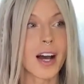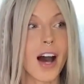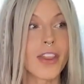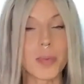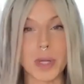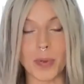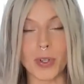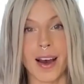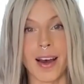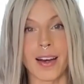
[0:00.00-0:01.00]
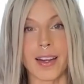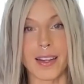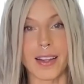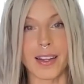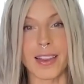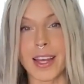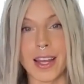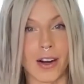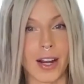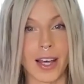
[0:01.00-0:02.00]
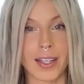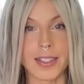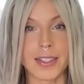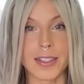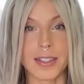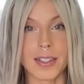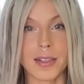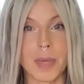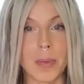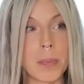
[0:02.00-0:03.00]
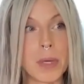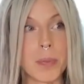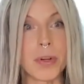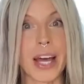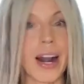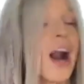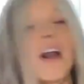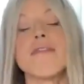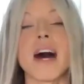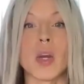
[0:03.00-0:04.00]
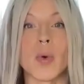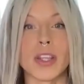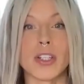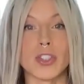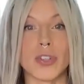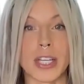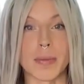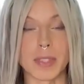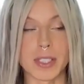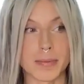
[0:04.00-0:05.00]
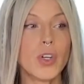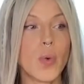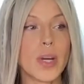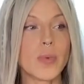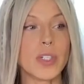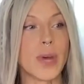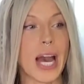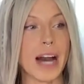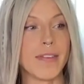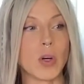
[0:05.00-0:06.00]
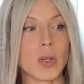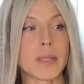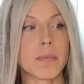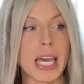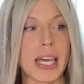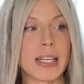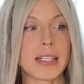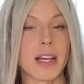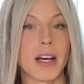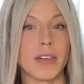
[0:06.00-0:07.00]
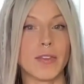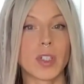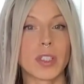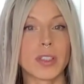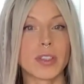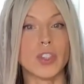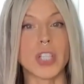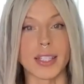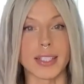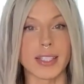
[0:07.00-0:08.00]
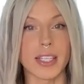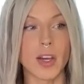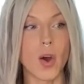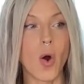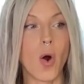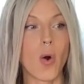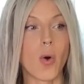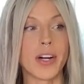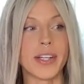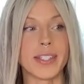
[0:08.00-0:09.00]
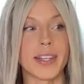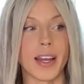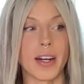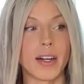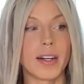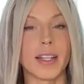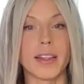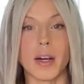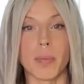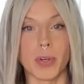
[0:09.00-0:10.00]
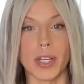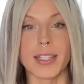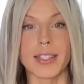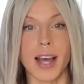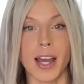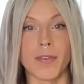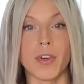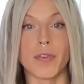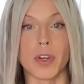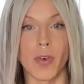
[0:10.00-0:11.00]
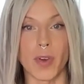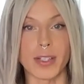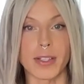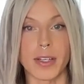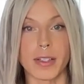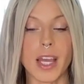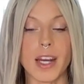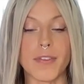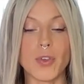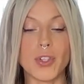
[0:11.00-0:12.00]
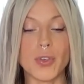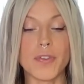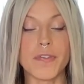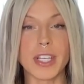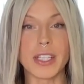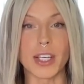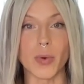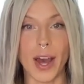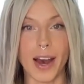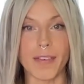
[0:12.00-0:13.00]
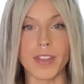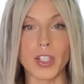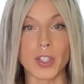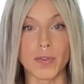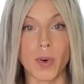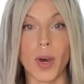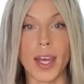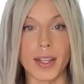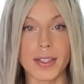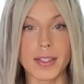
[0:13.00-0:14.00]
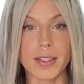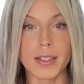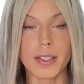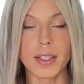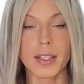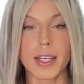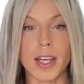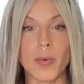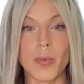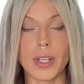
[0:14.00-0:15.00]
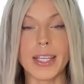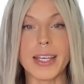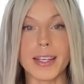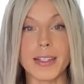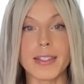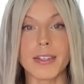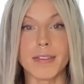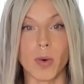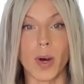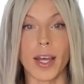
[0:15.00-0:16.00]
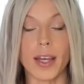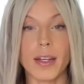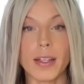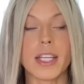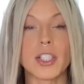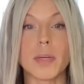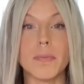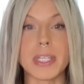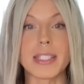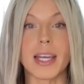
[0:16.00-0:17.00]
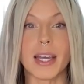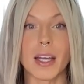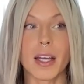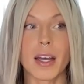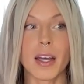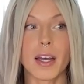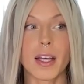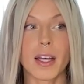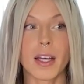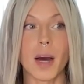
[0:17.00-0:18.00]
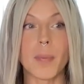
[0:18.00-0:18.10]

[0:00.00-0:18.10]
other people on the internet, maybe people that are following their dreams, knowing when you have those pings of jealousy or desire that they're put inside of you for a reason. And if you do feel like you have these voids, it really is the void that you're missing a